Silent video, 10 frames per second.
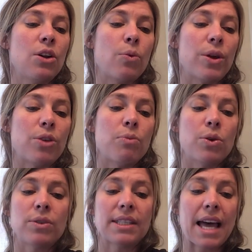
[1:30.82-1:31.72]
When the
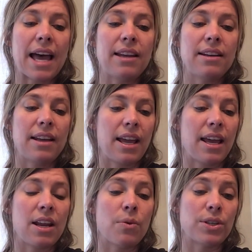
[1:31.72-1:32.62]
moon set
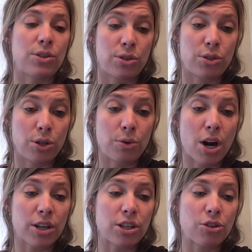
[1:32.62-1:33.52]
and it was too
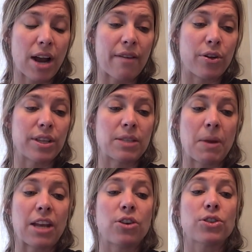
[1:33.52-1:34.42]
dark to travel, the
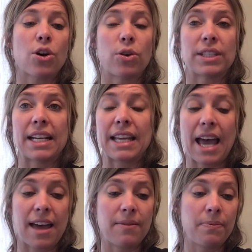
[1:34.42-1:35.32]
Spaniards halted
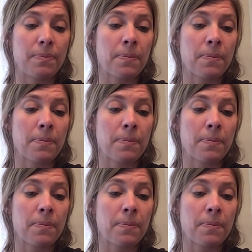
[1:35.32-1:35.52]
again.